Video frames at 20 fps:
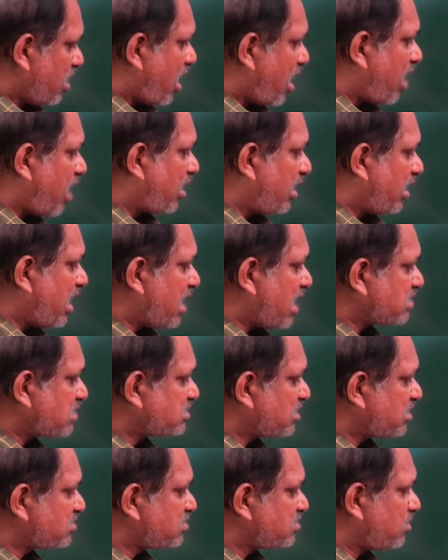And
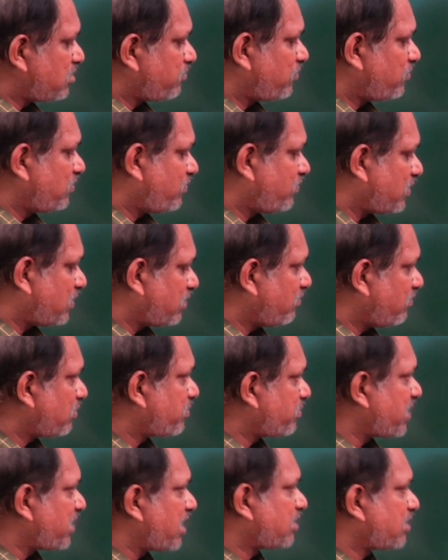last example for
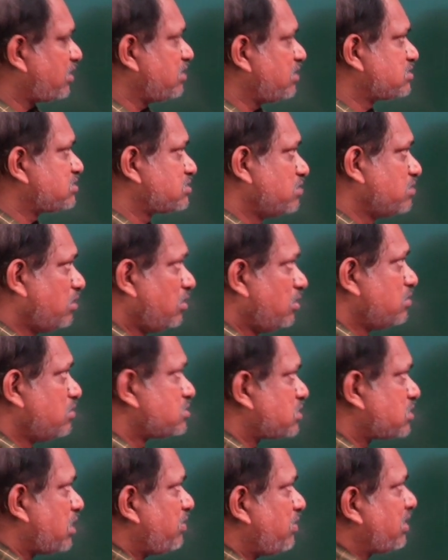your practice,
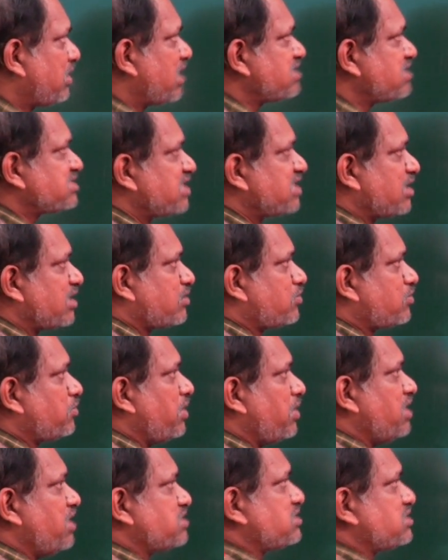so I will consider
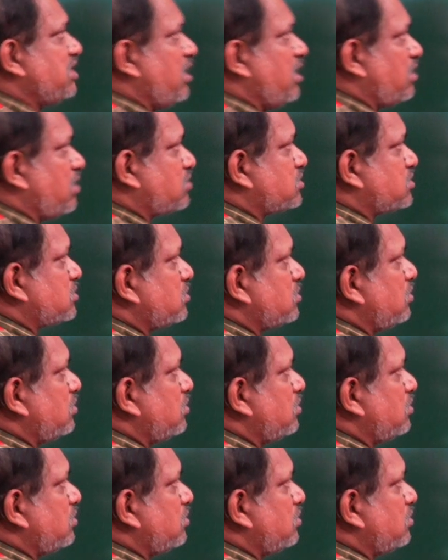today's date.